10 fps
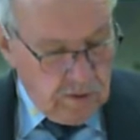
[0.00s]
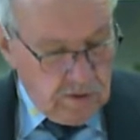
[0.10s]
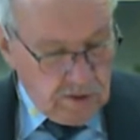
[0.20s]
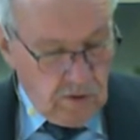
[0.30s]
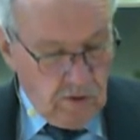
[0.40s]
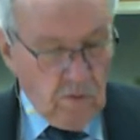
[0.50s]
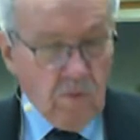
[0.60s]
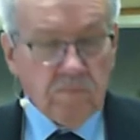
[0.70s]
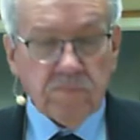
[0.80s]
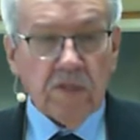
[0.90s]

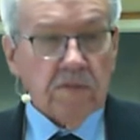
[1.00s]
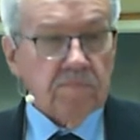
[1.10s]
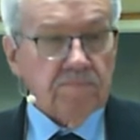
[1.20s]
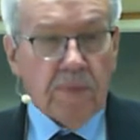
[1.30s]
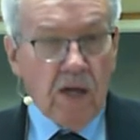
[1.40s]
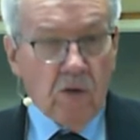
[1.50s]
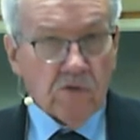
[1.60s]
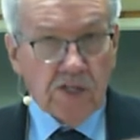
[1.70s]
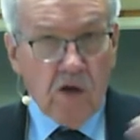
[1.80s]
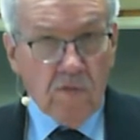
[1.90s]
So Paul
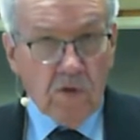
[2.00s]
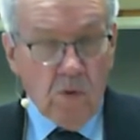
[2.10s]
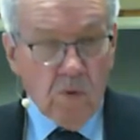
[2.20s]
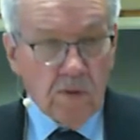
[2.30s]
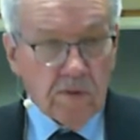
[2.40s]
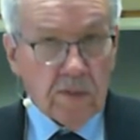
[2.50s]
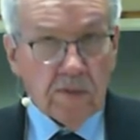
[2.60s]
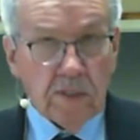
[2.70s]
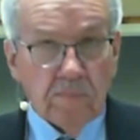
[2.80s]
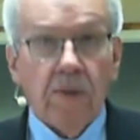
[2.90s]
saw the Lord, and
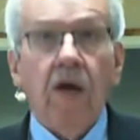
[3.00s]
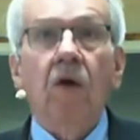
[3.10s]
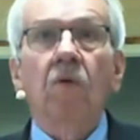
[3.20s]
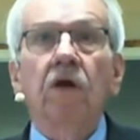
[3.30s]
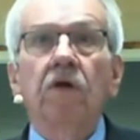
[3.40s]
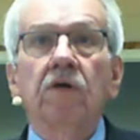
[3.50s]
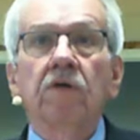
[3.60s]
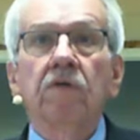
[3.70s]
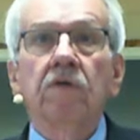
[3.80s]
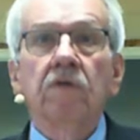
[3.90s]
then Paul
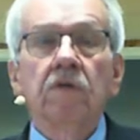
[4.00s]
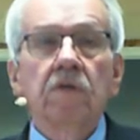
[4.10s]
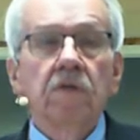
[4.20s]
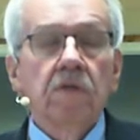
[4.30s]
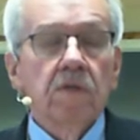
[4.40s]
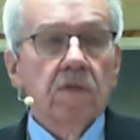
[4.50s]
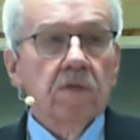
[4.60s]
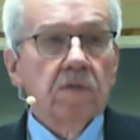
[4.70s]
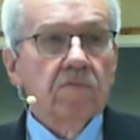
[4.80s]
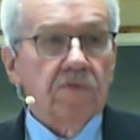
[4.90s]
heard
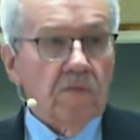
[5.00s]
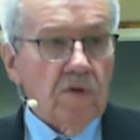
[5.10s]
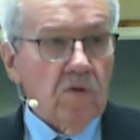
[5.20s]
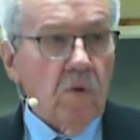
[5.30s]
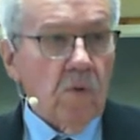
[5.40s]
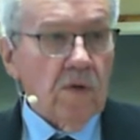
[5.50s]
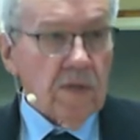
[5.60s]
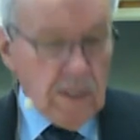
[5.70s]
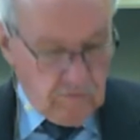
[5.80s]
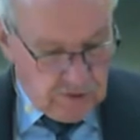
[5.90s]
from the Lord
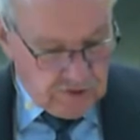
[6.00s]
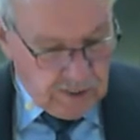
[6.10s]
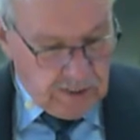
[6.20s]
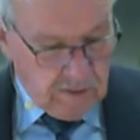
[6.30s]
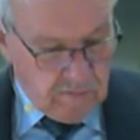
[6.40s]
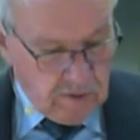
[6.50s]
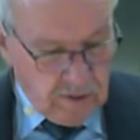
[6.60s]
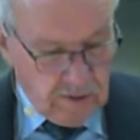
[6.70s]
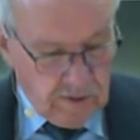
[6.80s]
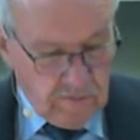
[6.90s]
and received
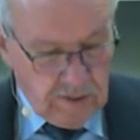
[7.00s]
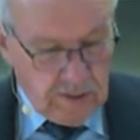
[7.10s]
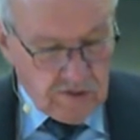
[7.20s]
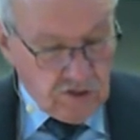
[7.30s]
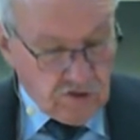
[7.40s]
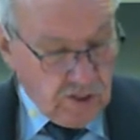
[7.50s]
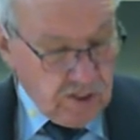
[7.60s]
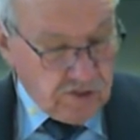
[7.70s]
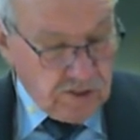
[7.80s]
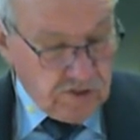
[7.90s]
these
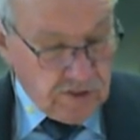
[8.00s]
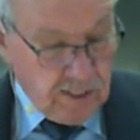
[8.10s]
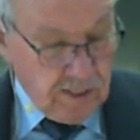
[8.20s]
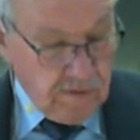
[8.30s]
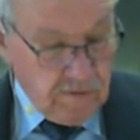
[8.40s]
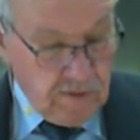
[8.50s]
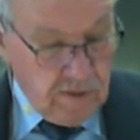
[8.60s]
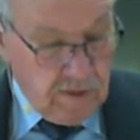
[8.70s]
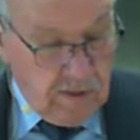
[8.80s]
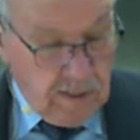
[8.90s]
instructions. I
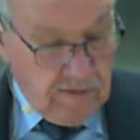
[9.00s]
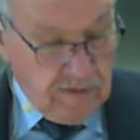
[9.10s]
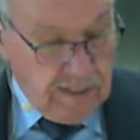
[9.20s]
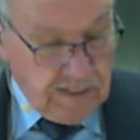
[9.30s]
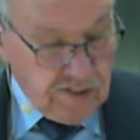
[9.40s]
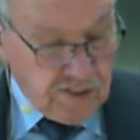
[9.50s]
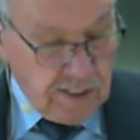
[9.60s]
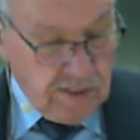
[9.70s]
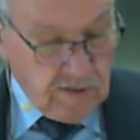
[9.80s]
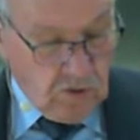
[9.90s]
think in
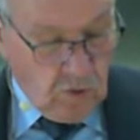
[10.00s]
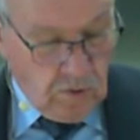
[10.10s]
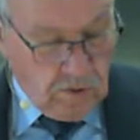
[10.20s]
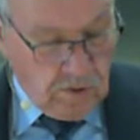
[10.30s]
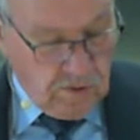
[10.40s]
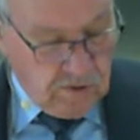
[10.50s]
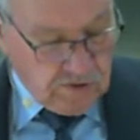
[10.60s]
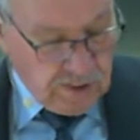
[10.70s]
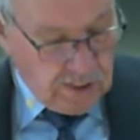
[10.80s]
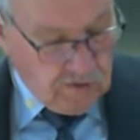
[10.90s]
seeing the
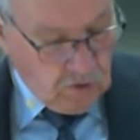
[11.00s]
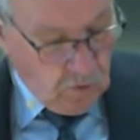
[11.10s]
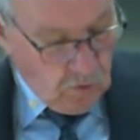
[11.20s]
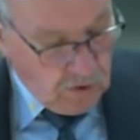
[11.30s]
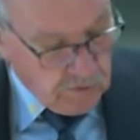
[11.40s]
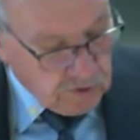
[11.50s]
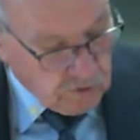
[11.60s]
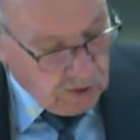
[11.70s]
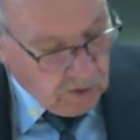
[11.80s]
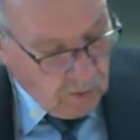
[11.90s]
Lord was
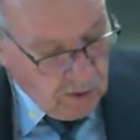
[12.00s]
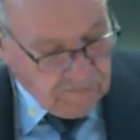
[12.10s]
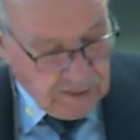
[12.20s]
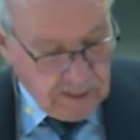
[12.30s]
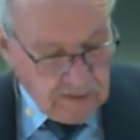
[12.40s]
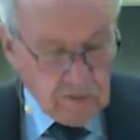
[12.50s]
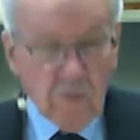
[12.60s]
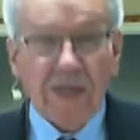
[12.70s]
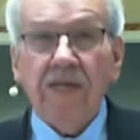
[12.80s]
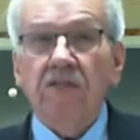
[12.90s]
what qualified him
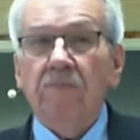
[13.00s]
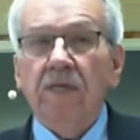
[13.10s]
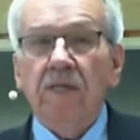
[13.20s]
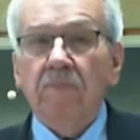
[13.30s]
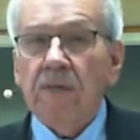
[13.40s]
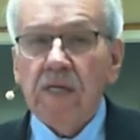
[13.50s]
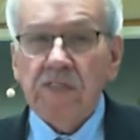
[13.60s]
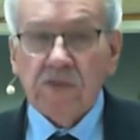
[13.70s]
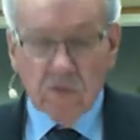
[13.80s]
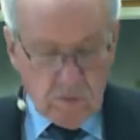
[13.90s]
away to be an
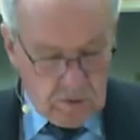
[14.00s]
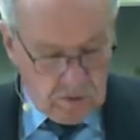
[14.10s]
apostle.